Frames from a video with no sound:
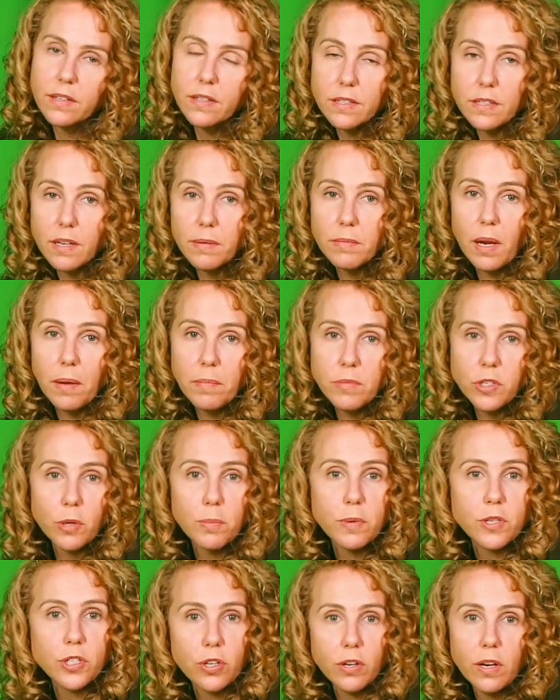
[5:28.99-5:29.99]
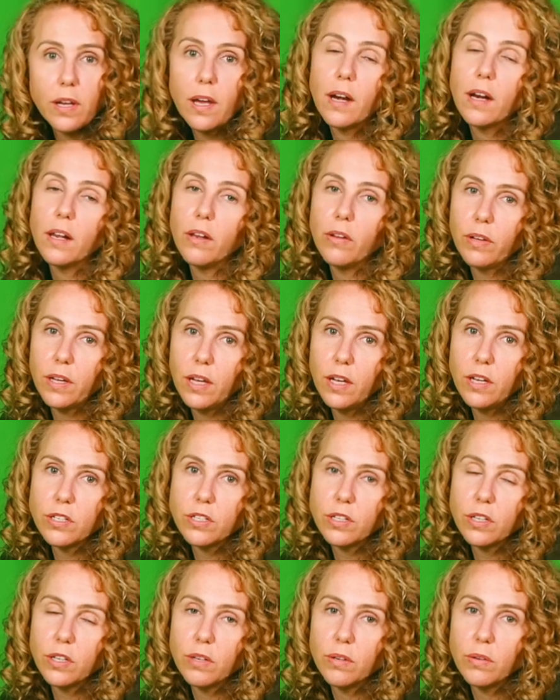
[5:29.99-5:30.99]
Sometimes you'll be shooting at a
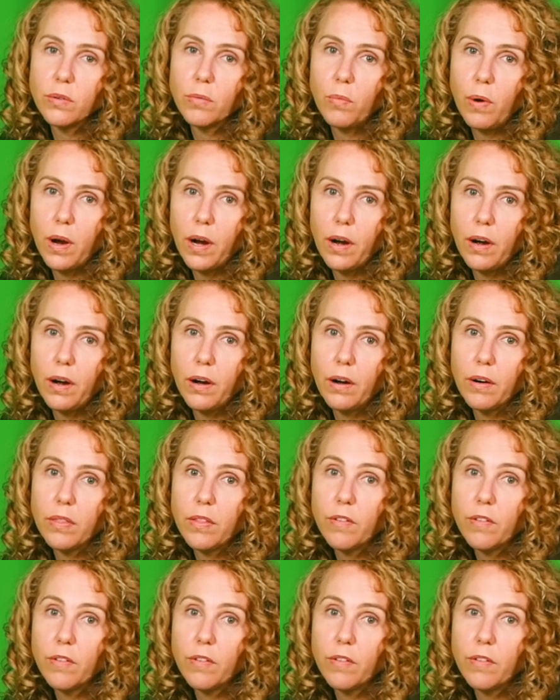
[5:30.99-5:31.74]
location where